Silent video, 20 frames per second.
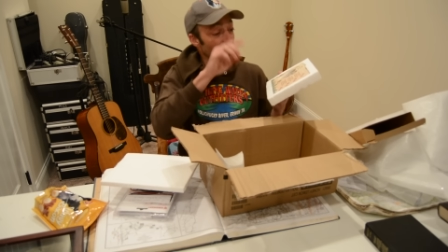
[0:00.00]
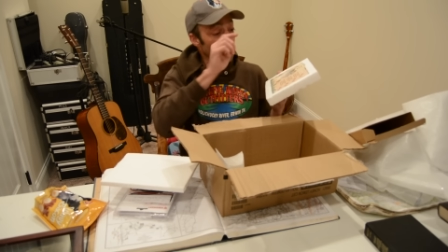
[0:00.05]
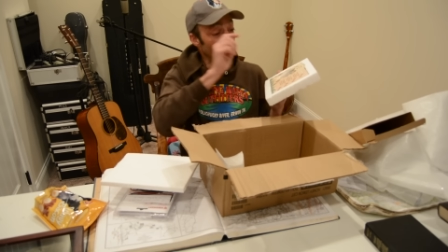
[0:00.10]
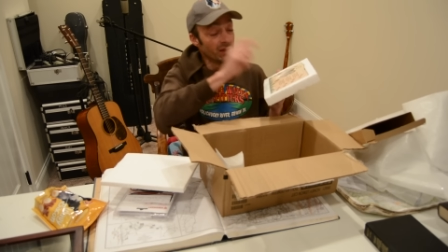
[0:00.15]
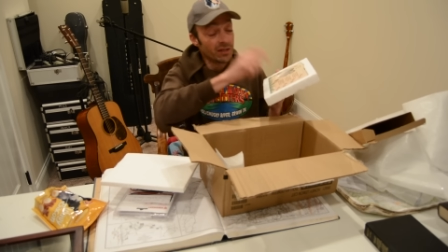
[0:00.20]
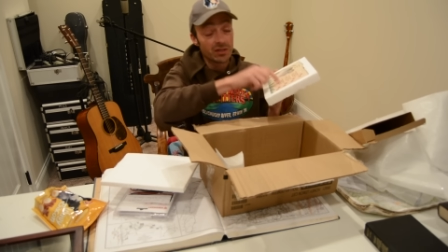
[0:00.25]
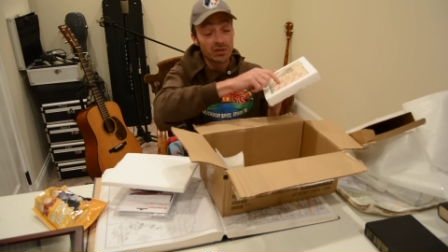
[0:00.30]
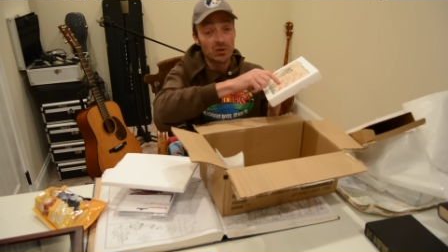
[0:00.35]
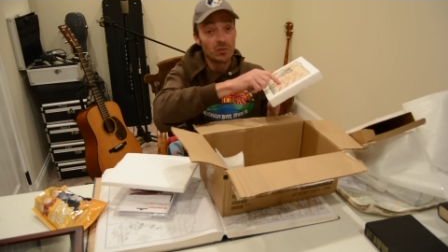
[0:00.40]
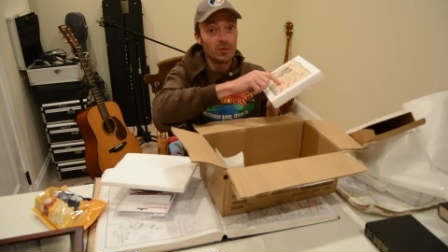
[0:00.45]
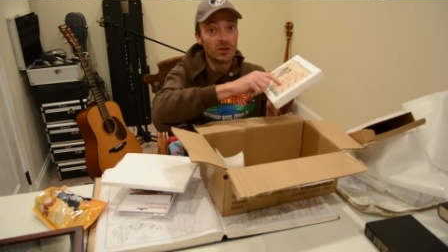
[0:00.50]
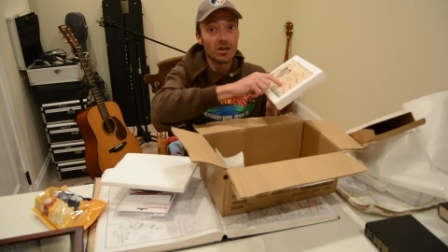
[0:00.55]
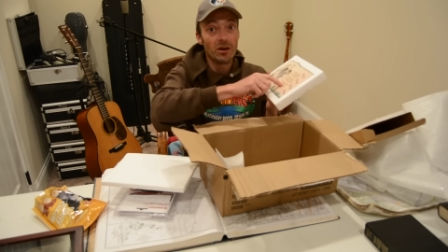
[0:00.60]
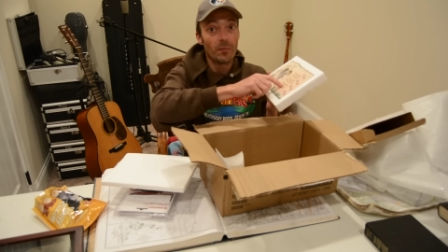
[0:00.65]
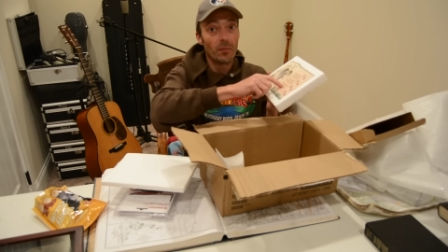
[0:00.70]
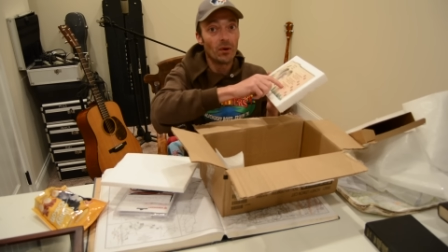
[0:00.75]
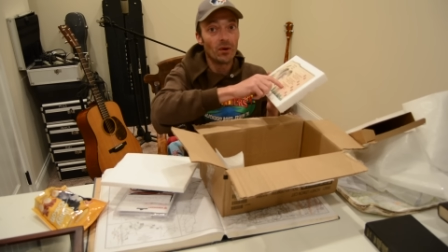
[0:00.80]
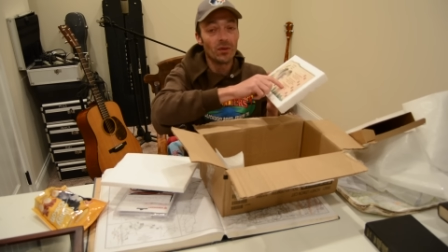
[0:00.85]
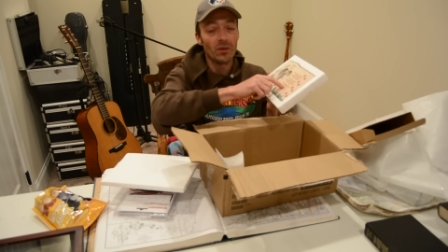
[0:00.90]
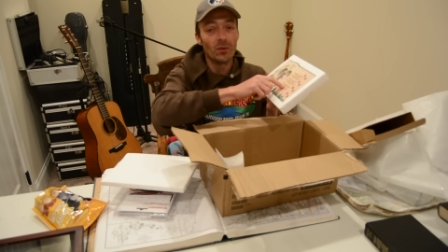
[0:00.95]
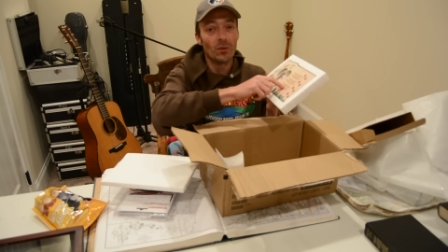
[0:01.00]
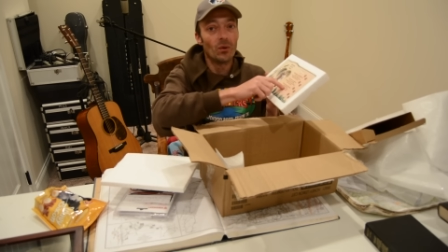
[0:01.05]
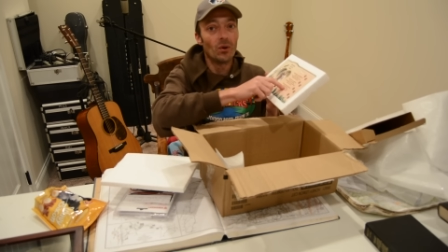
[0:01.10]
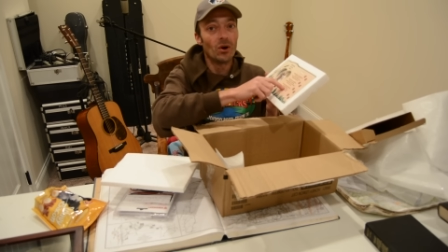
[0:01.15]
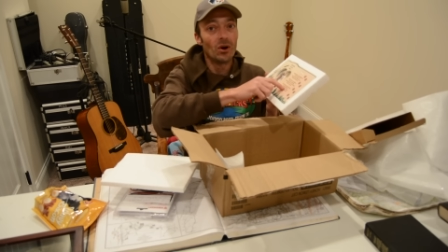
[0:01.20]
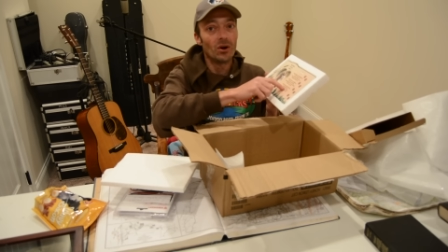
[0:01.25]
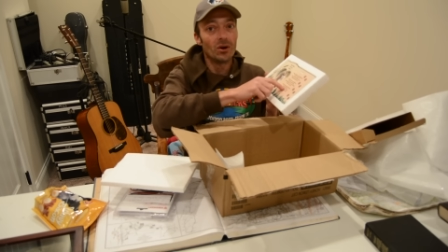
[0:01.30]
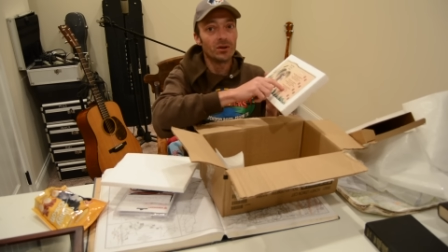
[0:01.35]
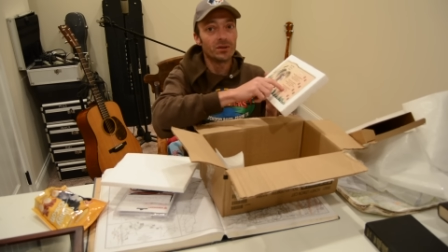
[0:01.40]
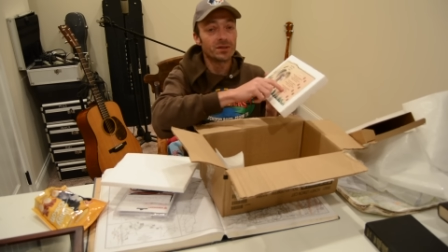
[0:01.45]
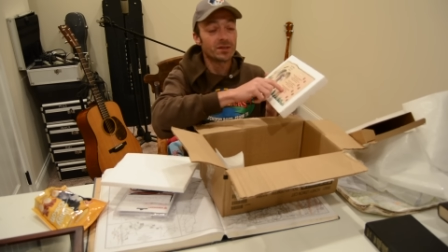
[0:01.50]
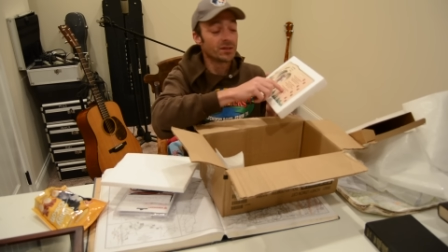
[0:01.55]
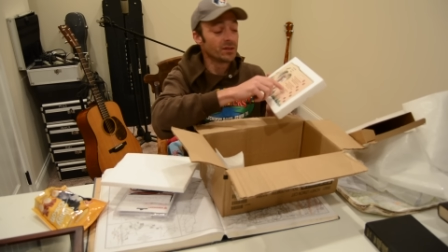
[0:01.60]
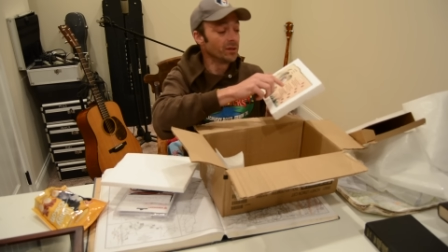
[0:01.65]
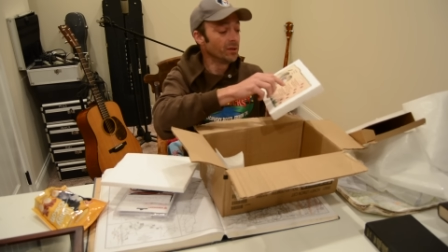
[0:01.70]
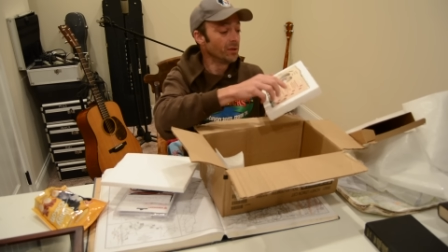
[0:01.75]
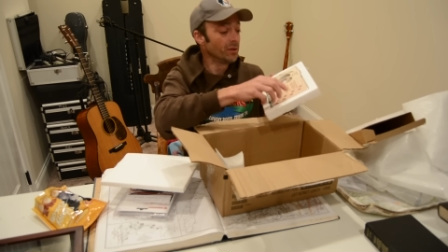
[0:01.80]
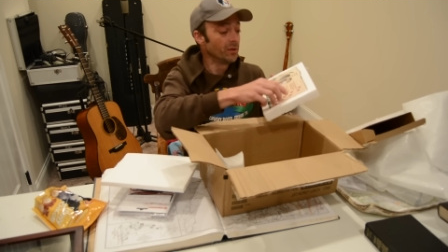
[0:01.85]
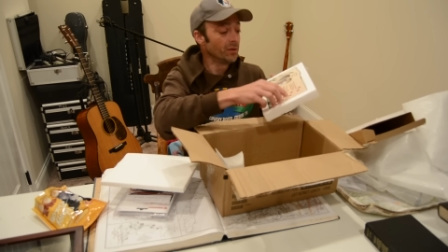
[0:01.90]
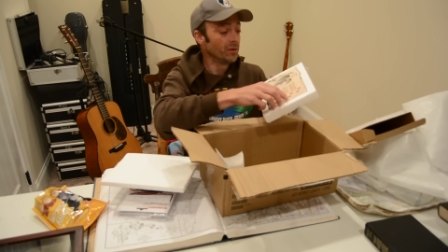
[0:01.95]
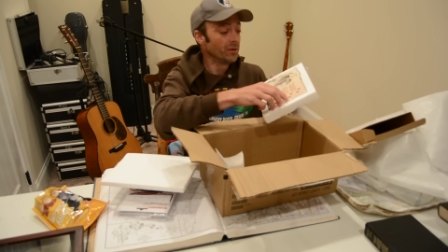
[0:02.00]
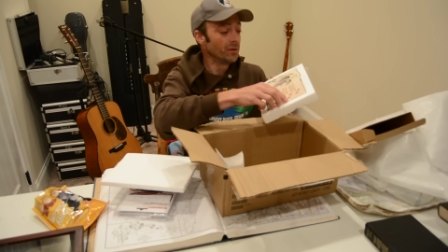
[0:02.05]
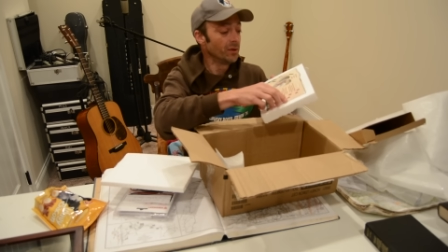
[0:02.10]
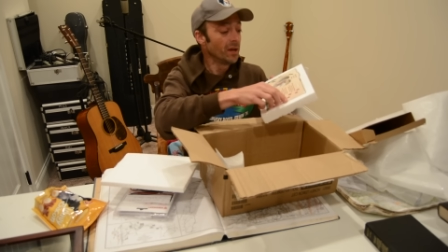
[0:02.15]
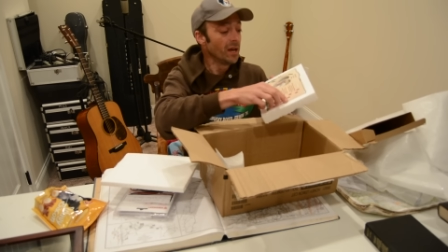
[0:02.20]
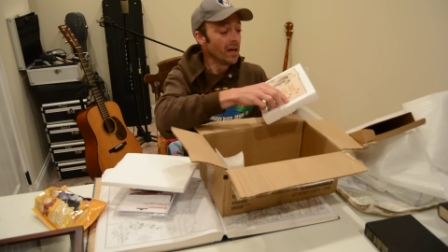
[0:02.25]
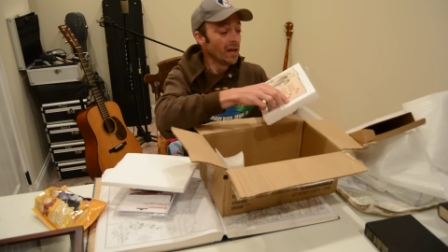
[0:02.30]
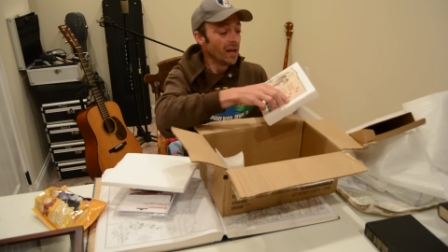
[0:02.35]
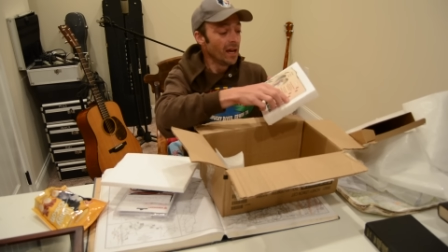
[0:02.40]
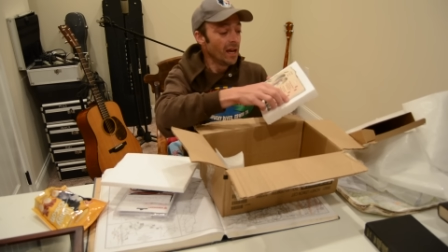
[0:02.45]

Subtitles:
this will be up on the wall soon.